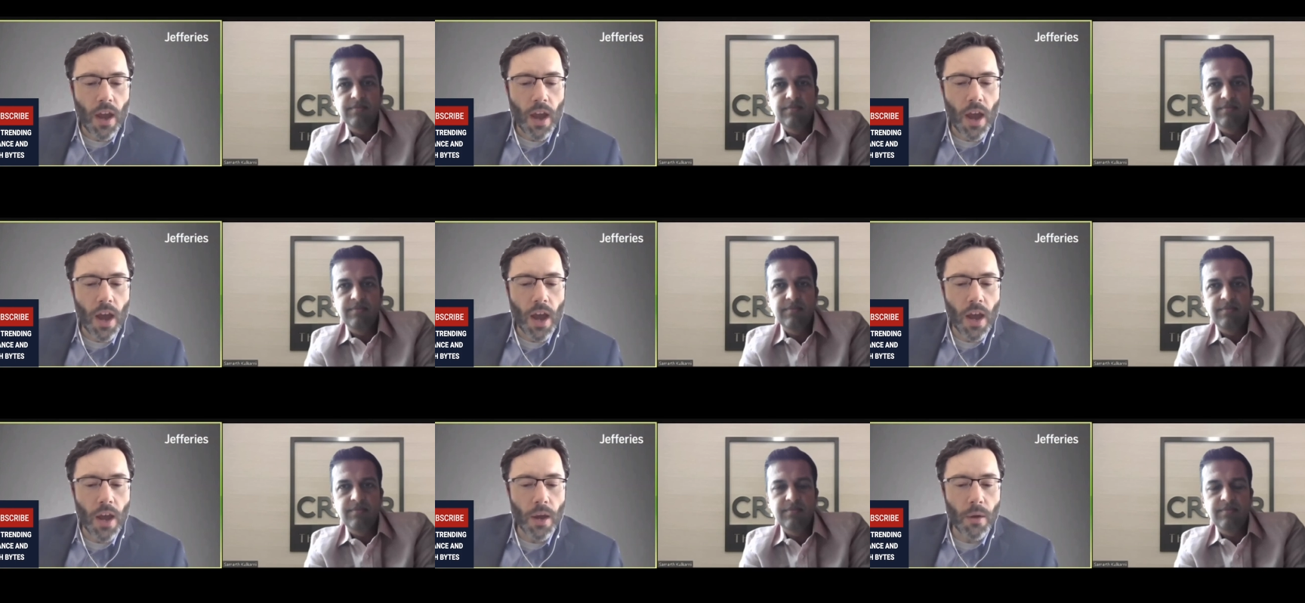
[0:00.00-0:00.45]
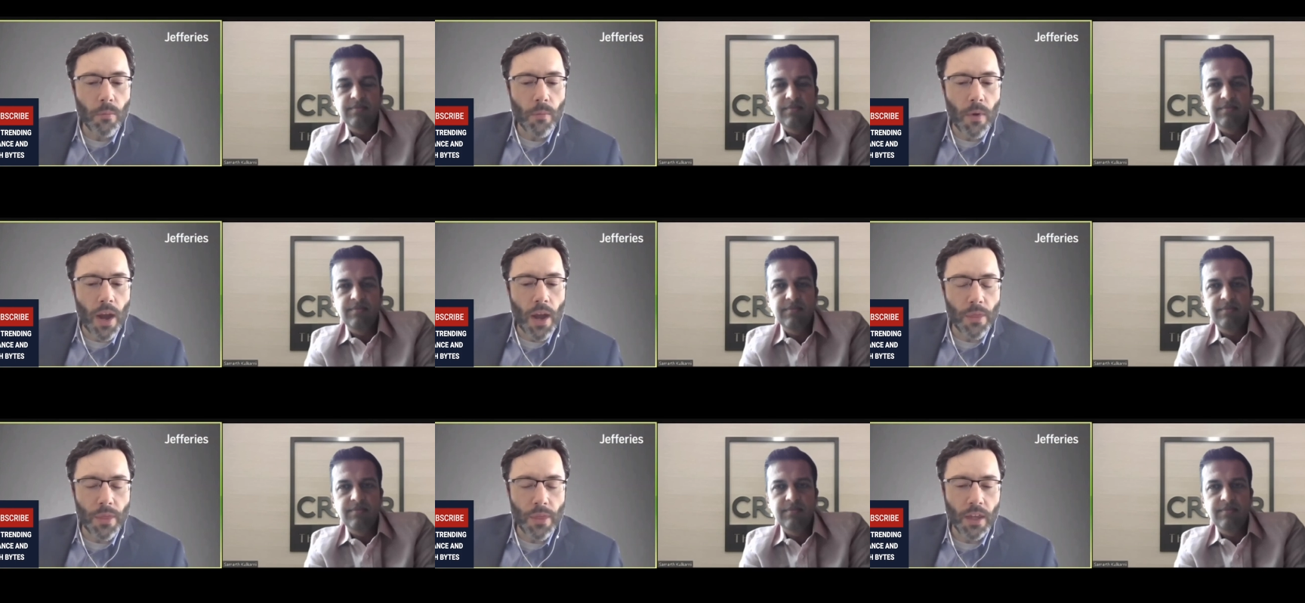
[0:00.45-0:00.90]

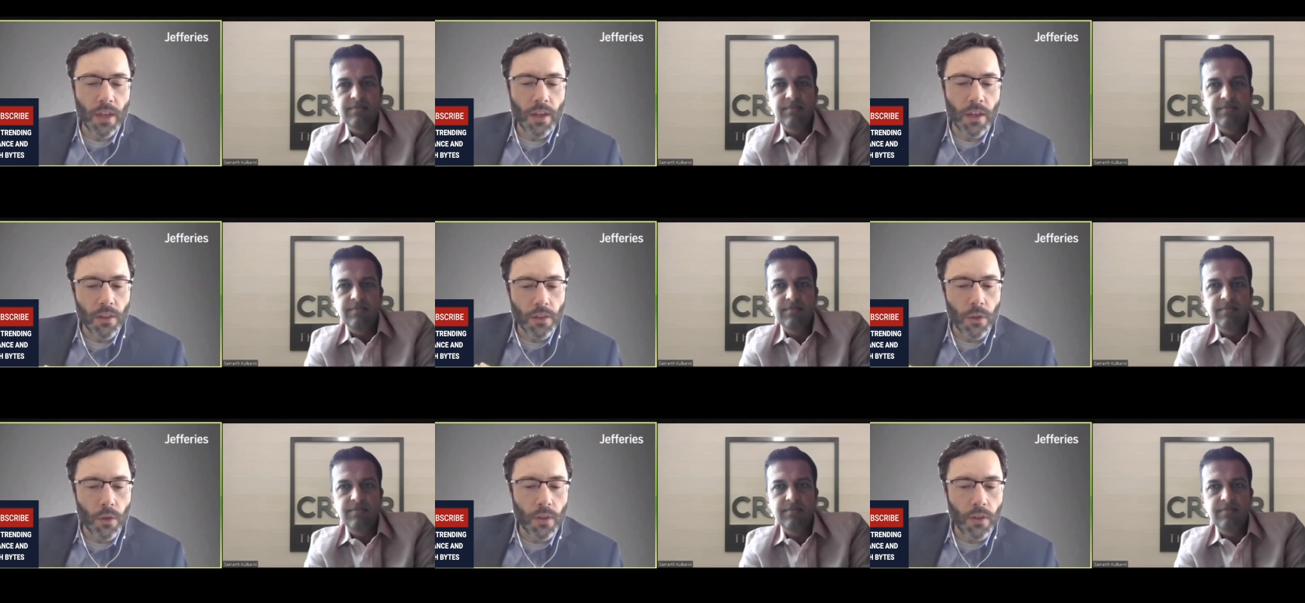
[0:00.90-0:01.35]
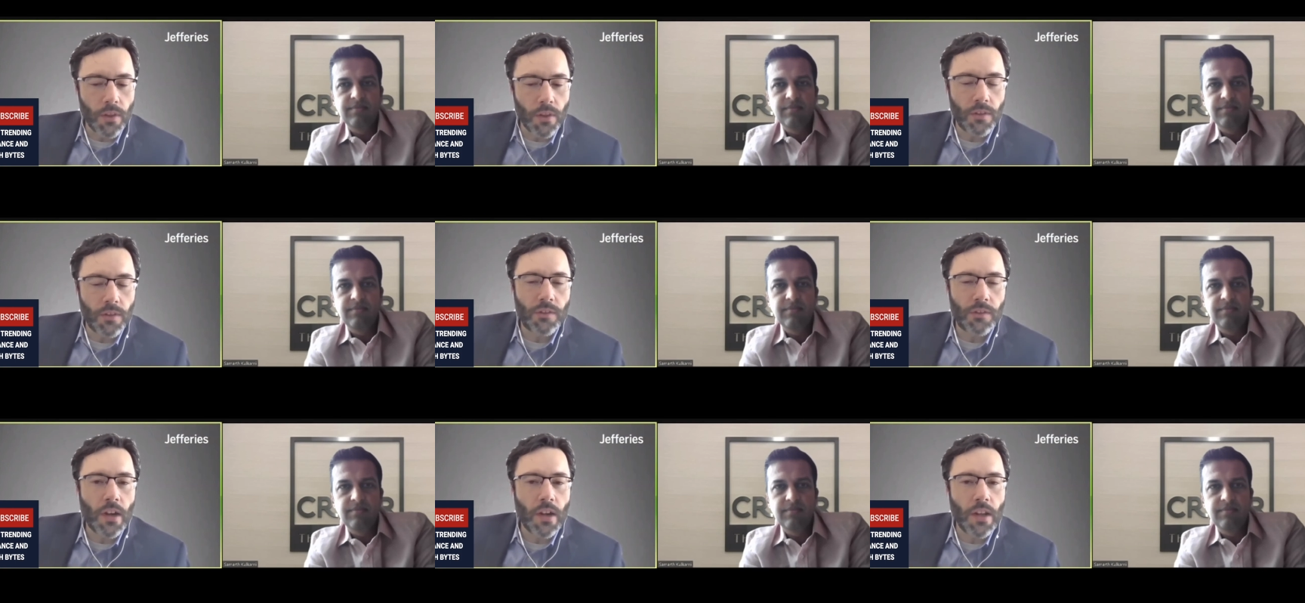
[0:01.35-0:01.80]
Speaker 1: Um, I think the,
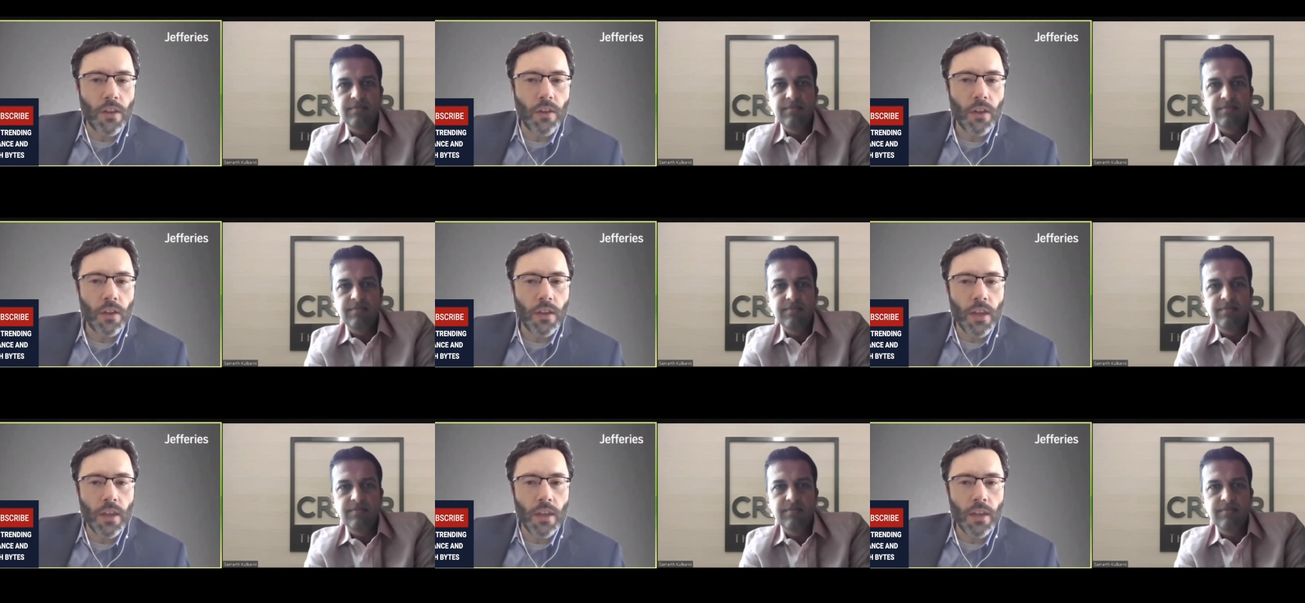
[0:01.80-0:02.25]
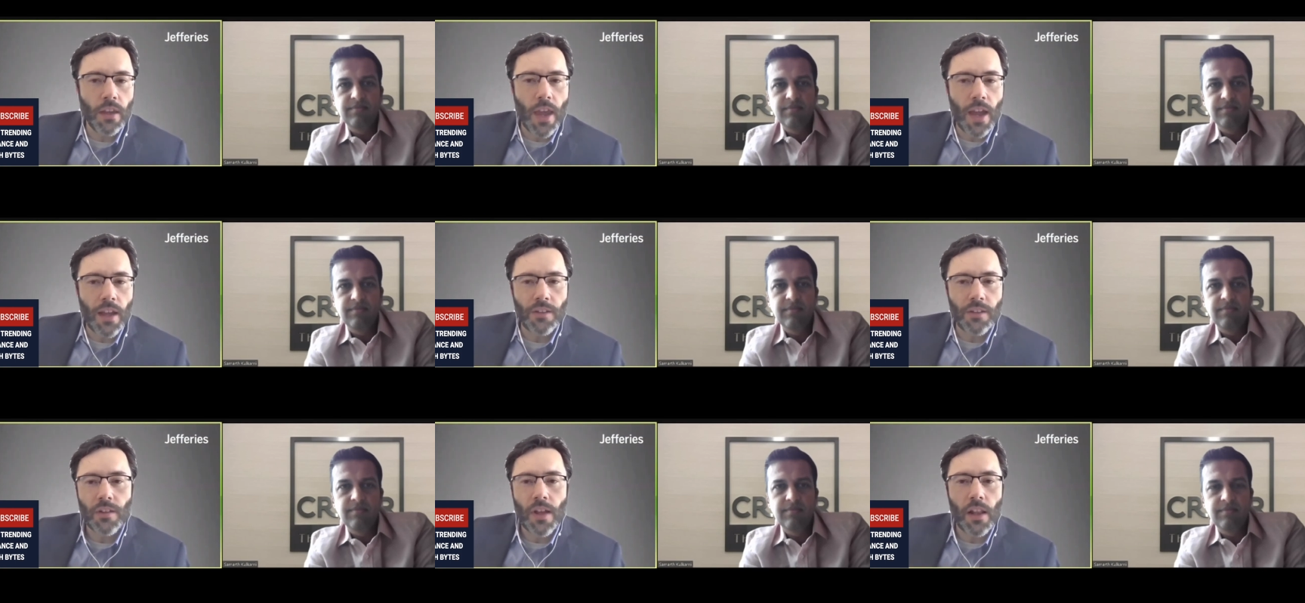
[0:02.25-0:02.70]
the study looking
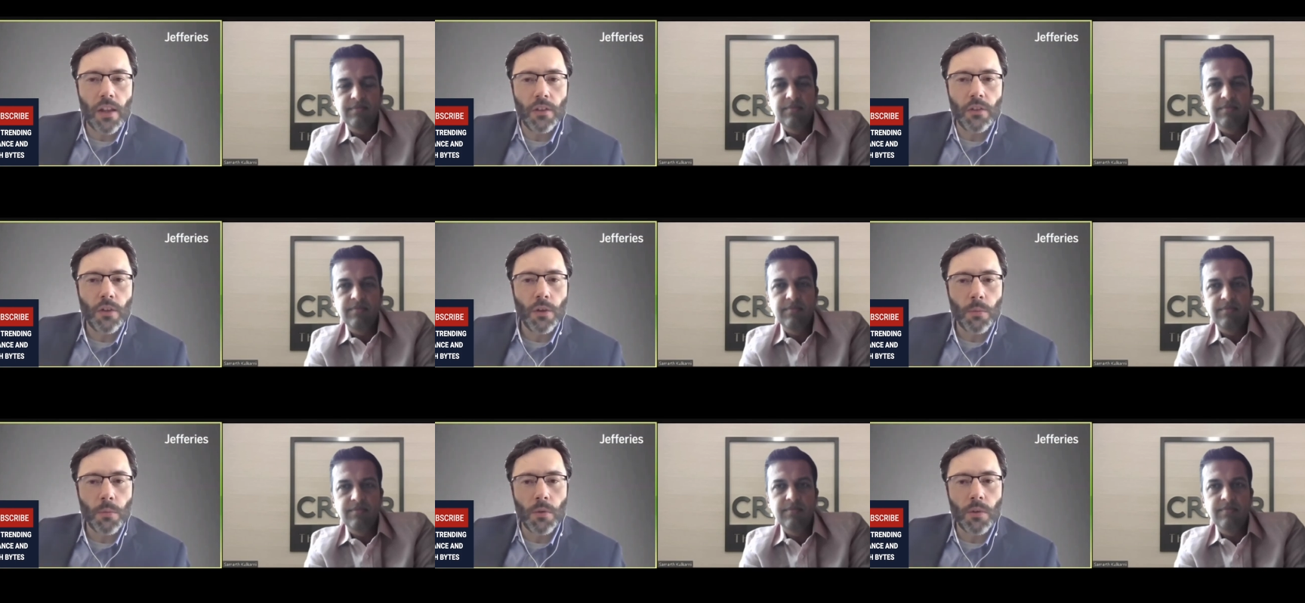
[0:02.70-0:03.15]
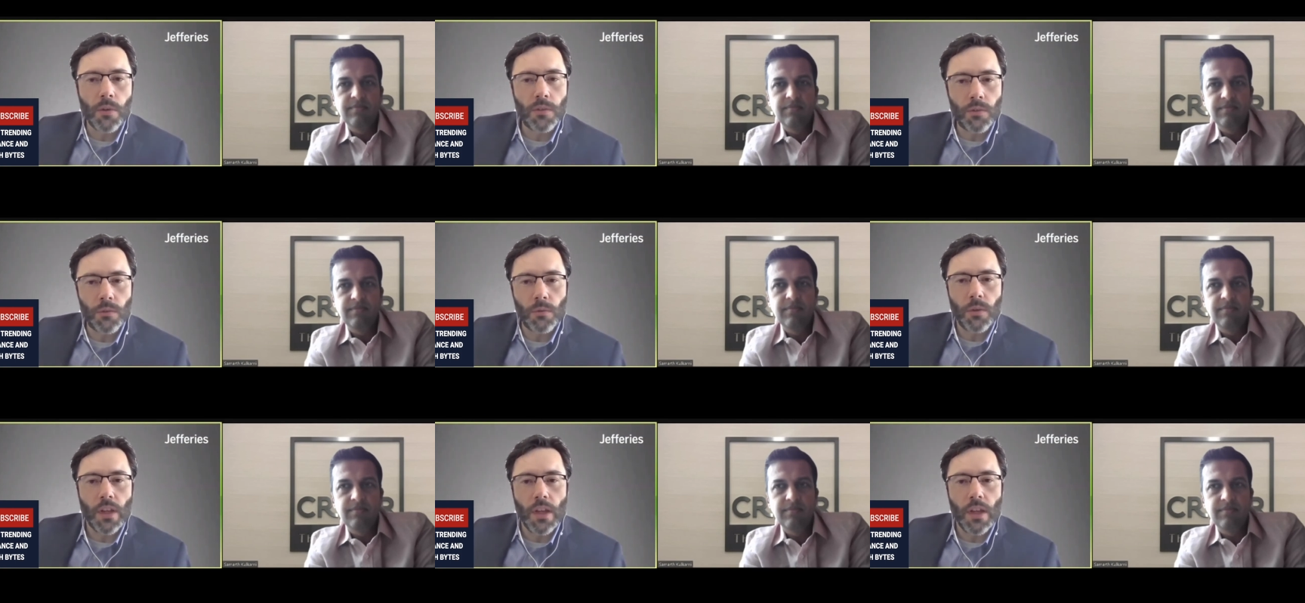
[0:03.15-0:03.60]
at solid tumors
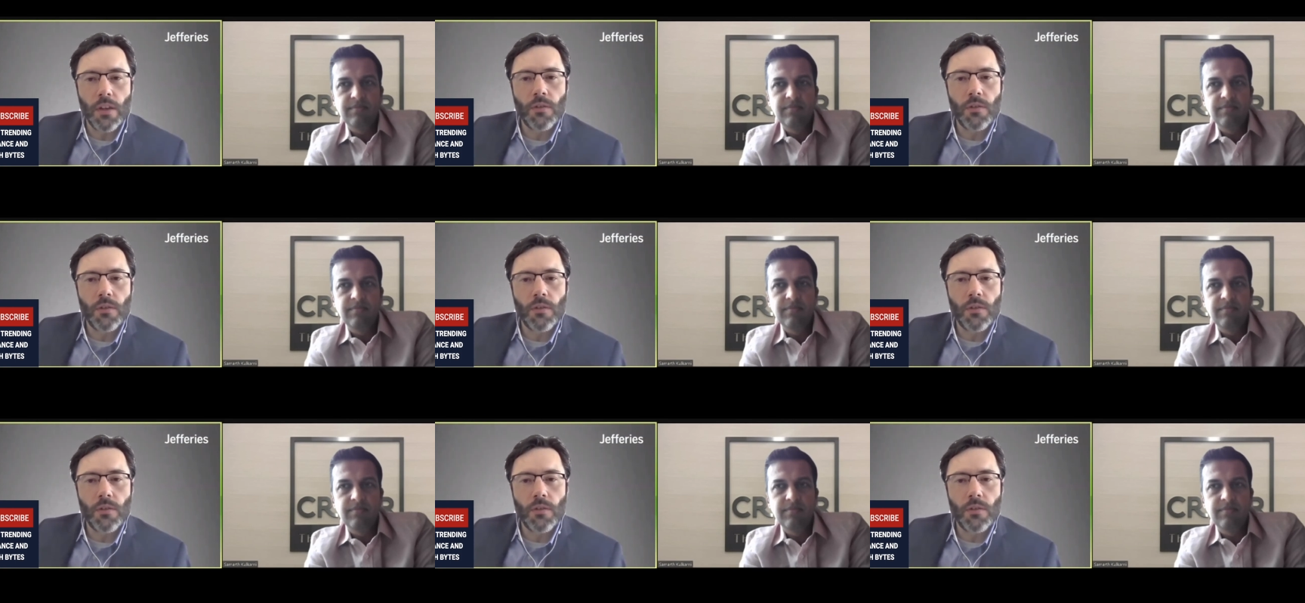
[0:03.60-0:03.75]
is really